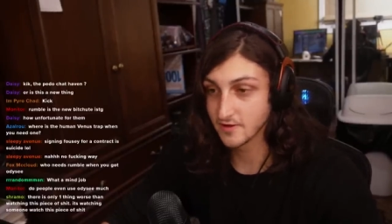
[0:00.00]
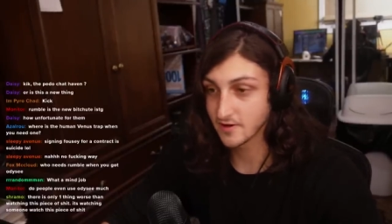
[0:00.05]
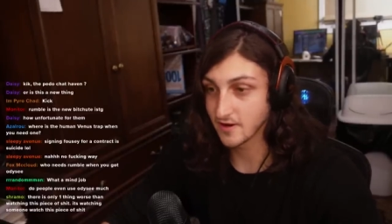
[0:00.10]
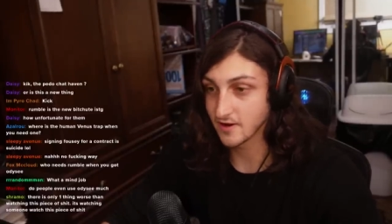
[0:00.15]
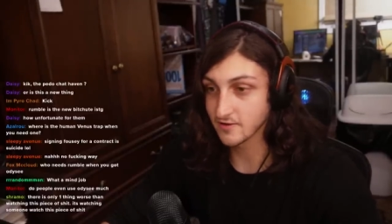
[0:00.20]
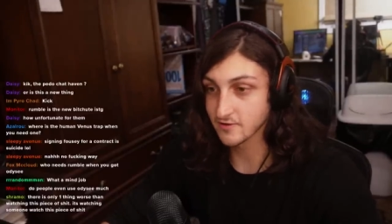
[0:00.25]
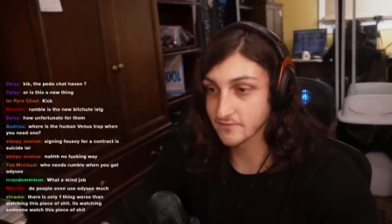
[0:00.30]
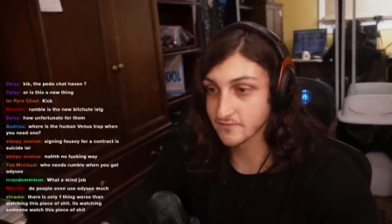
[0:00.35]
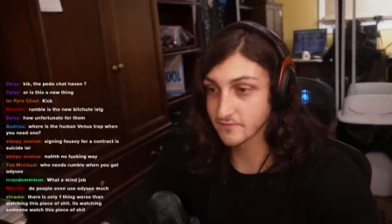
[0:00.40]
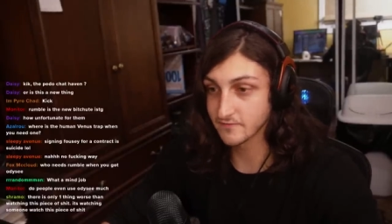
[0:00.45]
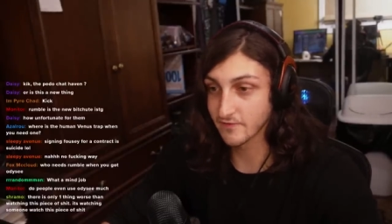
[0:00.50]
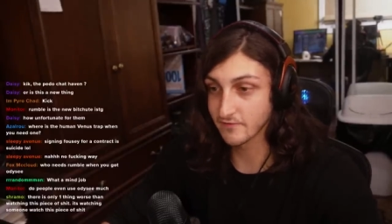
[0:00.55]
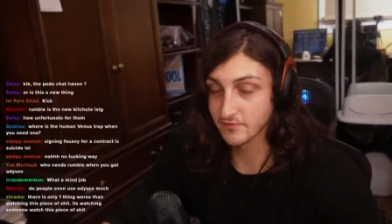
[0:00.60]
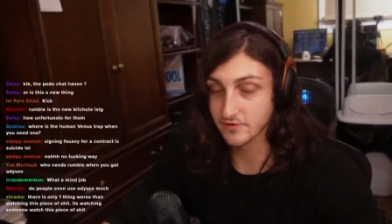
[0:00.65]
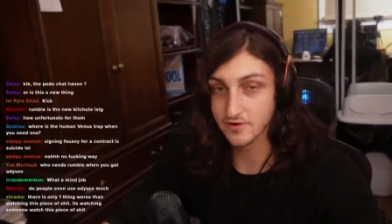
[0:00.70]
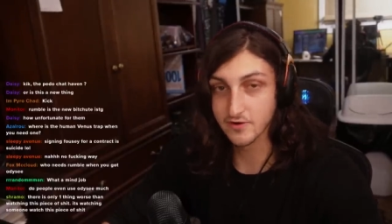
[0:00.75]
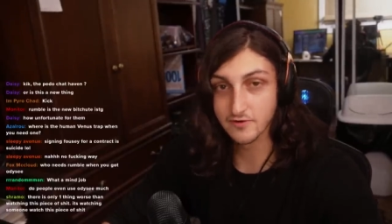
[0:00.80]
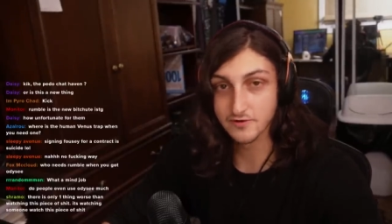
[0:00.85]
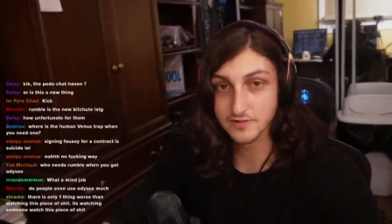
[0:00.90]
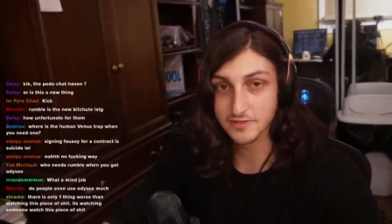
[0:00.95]
I don't know if you've ever
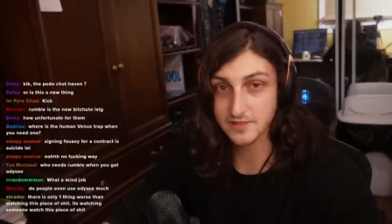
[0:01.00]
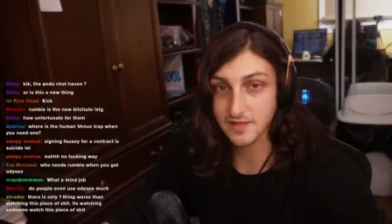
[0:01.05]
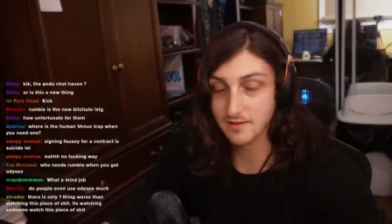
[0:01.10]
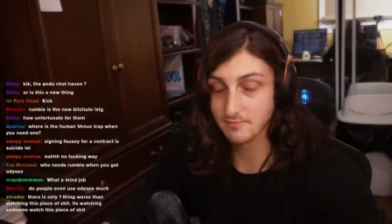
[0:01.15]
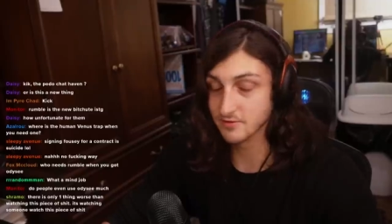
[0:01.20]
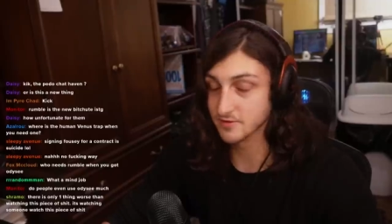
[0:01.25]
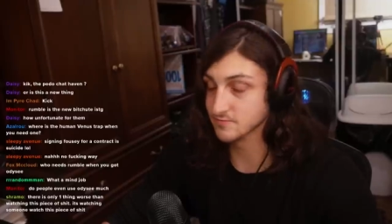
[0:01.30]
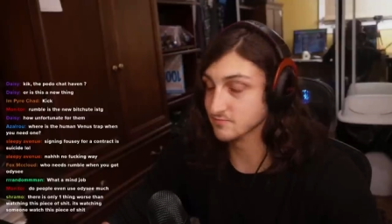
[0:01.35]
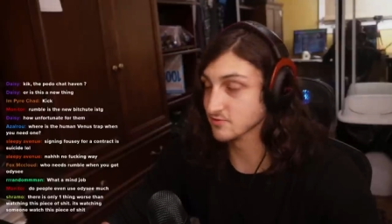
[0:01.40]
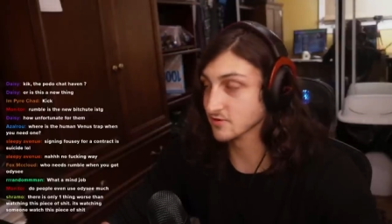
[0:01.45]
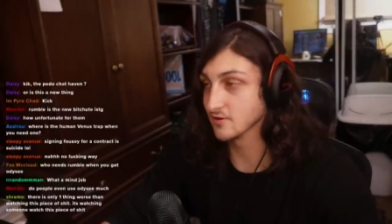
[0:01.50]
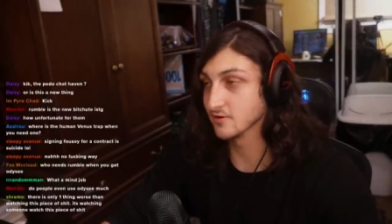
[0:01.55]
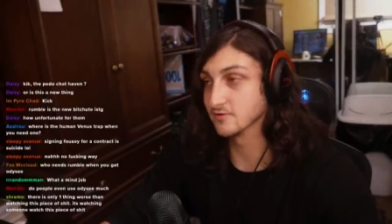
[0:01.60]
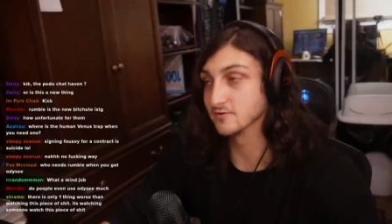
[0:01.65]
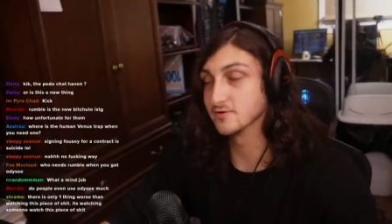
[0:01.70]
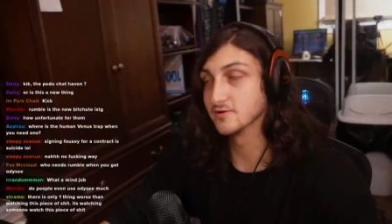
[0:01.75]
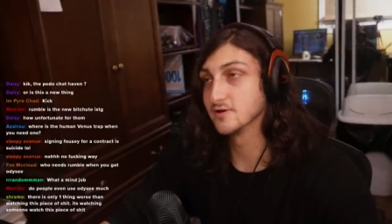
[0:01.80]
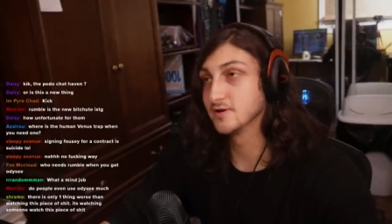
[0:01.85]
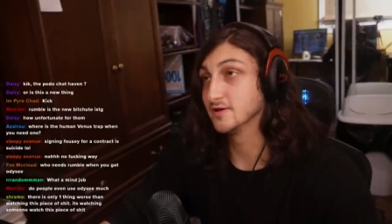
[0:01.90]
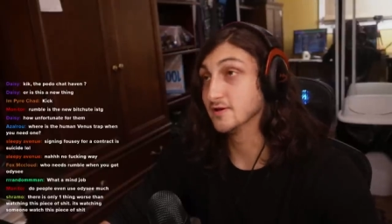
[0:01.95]
noticed that, but bro,